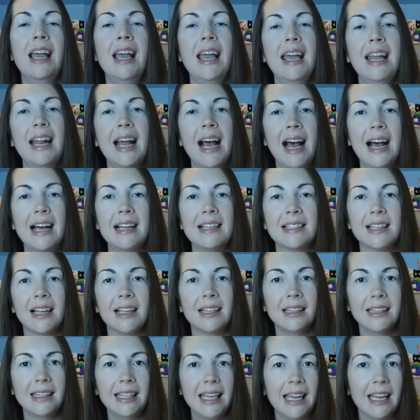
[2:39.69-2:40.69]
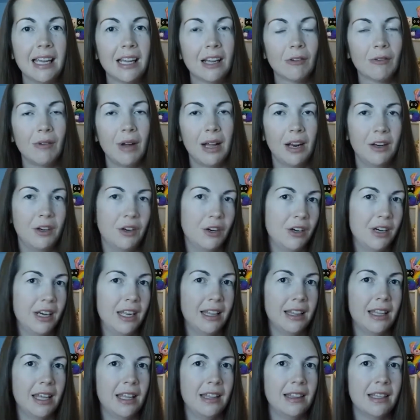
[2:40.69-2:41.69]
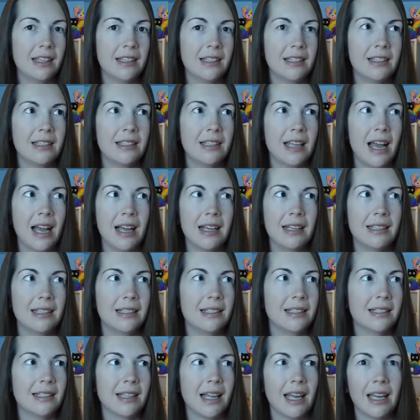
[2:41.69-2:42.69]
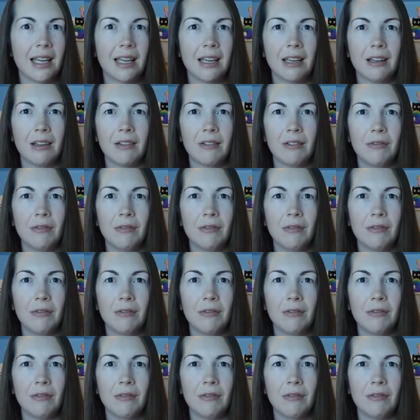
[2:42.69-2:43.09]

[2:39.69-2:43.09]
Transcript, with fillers: it has a link right underneath it that says, like,